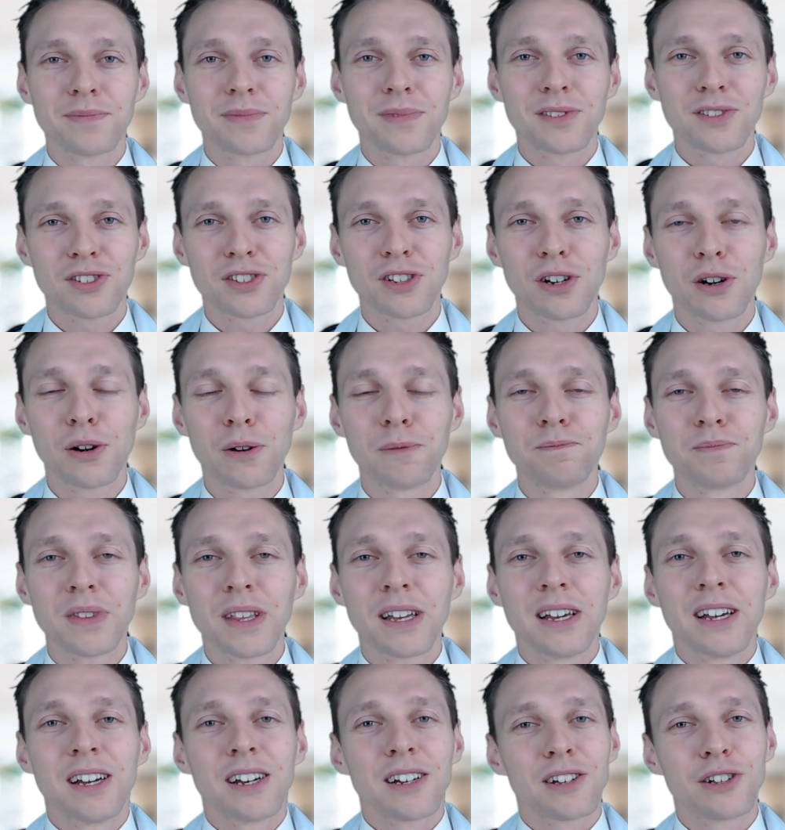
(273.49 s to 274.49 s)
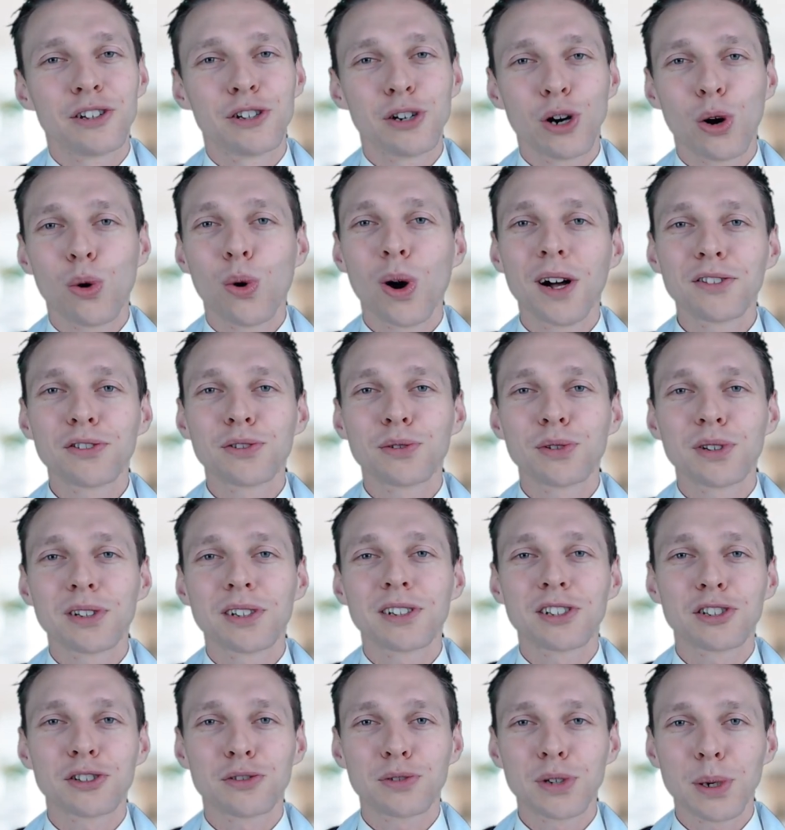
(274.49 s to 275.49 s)
So go on to the
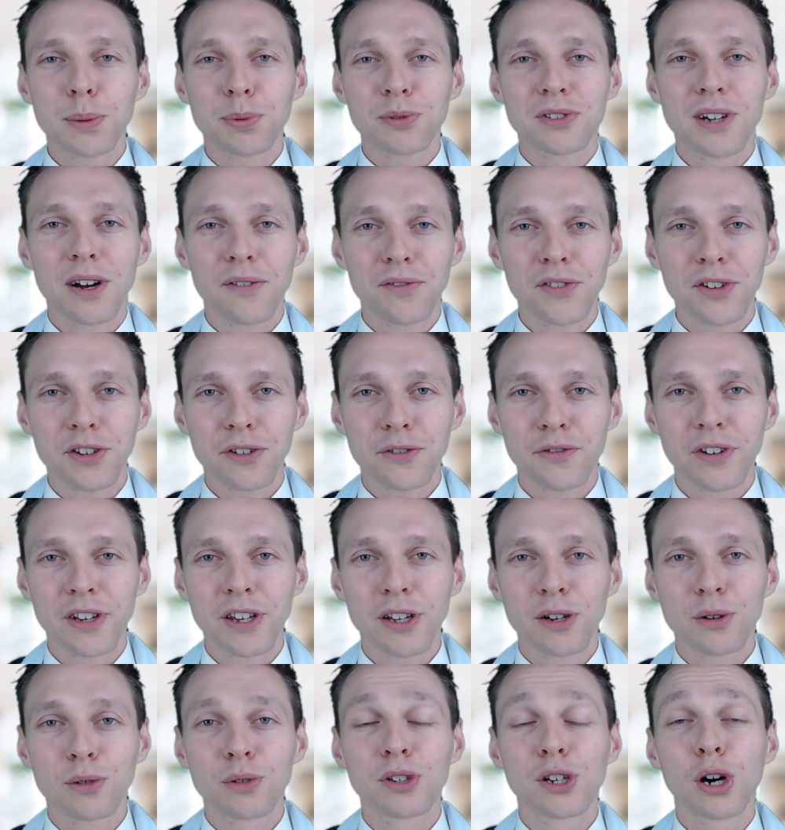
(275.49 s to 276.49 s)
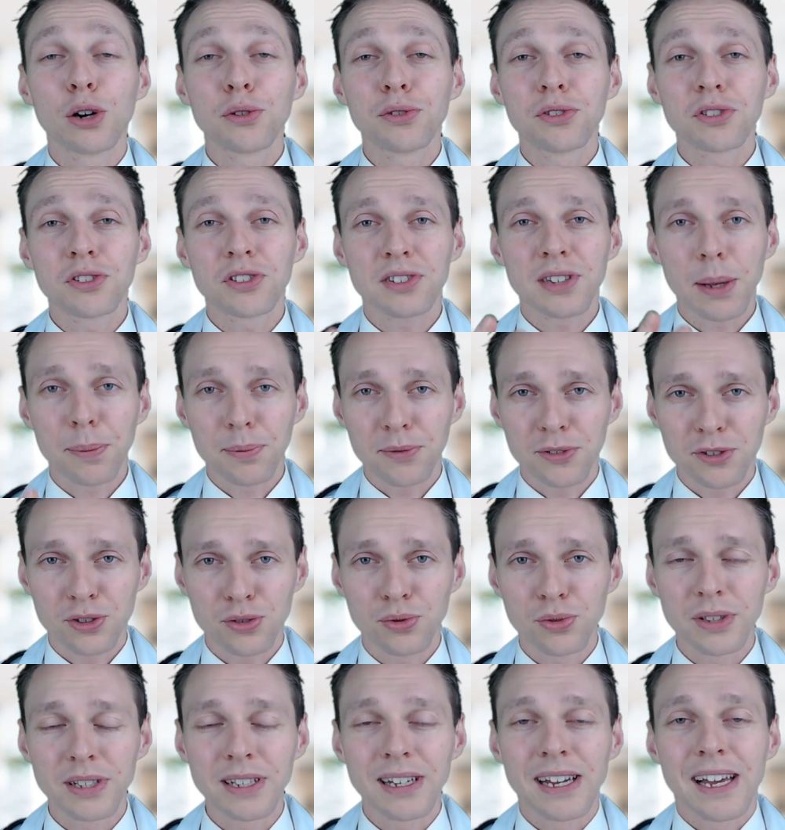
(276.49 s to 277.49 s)
description of this video, go to step
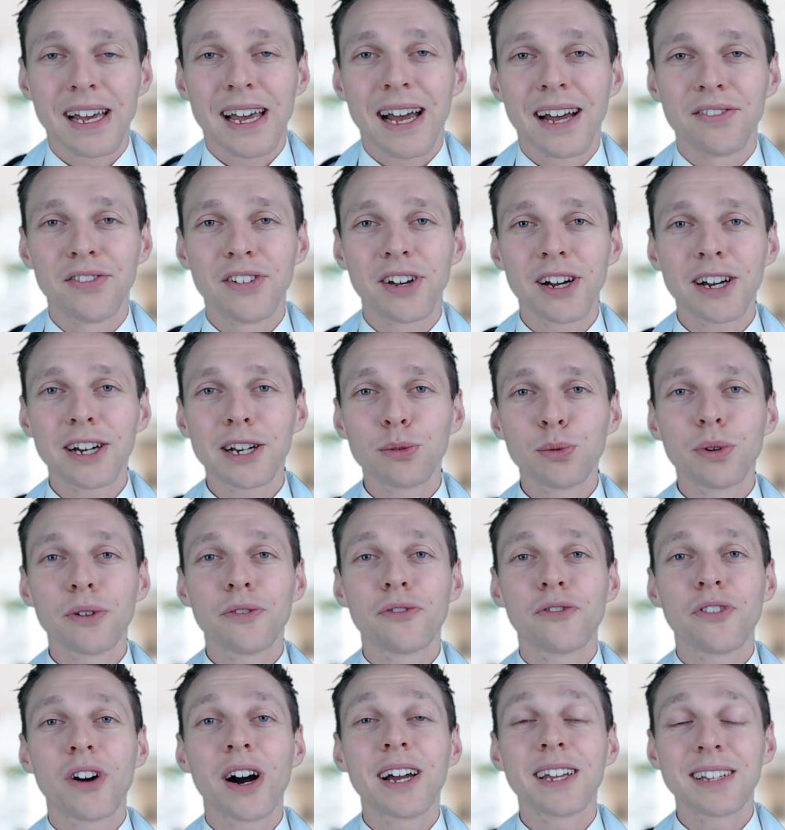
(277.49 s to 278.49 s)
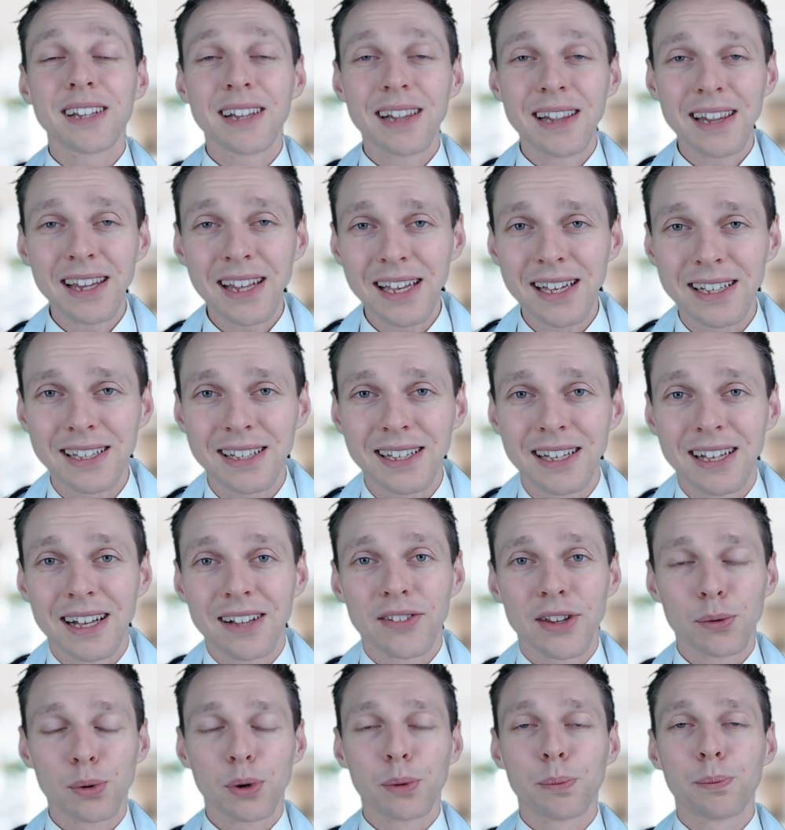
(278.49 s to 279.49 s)
three, and there you will find a link
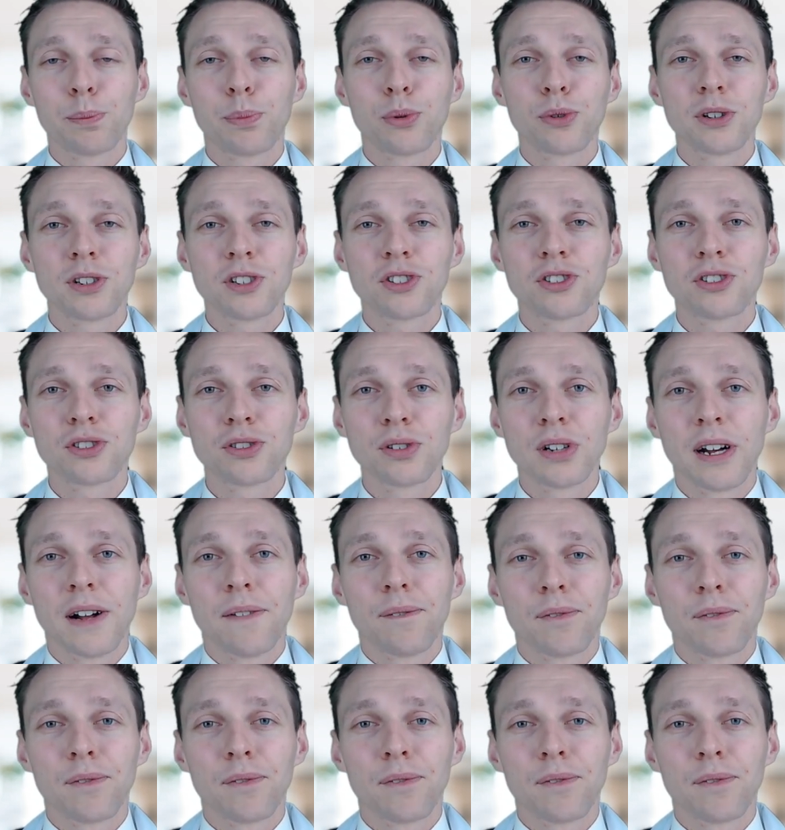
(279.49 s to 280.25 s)
that will point you